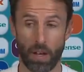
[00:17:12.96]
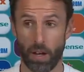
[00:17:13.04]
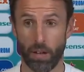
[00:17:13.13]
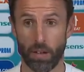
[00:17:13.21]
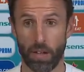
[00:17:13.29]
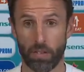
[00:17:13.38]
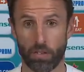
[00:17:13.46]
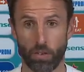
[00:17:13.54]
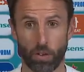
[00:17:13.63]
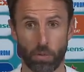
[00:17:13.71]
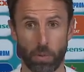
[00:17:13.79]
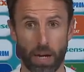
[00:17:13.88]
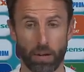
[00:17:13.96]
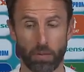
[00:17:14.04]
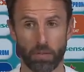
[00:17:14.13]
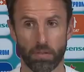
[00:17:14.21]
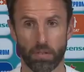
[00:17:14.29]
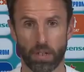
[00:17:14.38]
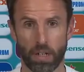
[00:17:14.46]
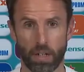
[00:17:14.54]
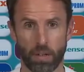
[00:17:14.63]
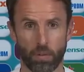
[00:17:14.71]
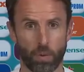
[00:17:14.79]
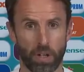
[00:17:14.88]
It's not about
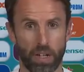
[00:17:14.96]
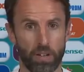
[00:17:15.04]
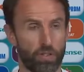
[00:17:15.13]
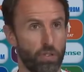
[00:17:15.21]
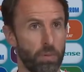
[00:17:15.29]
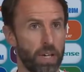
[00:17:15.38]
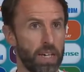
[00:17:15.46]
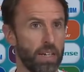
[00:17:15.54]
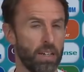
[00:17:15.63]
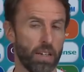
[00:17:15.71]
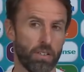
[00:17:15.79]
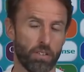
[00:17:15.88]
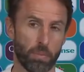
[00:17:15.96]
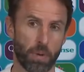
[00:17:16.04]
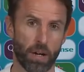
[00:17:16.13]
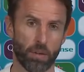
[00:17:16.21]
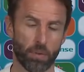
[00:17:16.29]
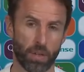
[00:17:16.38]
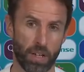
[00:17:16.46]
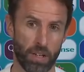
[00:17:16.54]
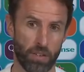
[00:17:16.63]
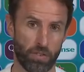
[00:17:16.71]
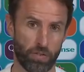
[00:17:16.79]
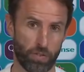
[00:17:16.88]
what it is for me. It's about what it
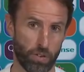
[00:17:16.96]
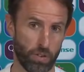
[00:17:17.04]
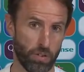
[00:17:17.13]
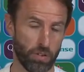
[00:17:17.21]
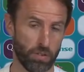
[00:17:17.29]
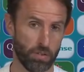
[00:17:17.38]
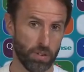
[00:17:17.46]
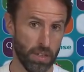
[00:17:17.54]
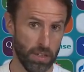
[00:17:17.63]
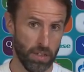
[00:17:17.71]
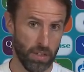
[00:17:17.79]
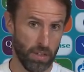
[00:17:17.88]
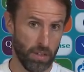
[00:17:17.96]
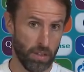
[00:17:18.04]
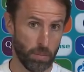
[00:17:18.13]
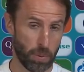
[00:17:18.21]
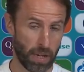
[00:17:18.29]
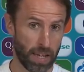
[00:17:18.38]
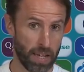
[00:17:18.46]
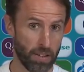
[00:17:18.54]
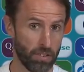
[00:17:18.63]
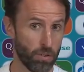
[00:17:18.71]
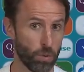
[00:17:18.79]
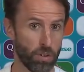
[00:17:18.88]
is for the
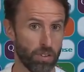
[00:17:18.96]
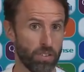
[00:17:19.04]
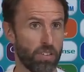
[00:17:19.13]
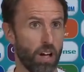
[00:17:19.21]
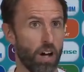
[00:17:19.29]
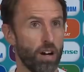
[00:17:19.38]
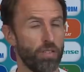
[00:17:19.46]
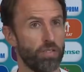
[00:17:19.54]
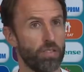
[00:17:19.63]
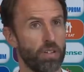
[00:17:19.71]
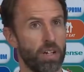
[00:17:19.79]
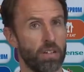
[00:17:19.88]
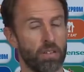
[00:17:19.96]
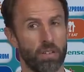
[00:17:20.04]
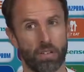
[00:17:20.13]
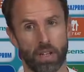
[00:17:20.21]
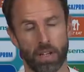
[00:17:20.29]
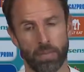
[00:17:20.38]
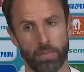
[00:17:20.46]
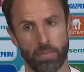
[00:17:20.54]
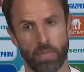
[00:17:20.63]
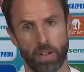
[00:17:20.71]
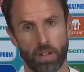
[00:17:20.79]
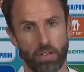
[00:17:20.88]
players, all of the staff,
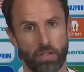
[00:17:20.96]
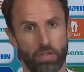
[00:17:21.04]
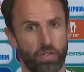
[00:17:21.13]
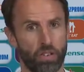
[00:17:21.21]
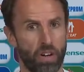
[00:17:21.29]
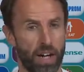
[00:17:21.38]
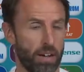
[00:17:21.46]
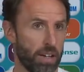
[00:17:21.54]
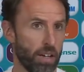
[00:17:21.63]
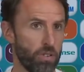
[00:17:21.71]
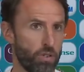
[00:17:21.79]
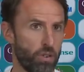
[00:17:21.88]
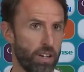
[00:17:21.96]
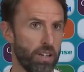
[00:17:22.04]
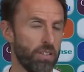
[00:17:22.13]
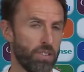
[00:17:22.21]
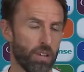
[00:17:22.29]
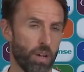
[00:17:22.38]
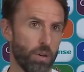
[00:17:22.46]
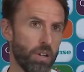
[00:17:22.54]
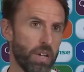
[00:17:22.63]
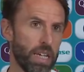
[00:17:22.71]
and for our country. So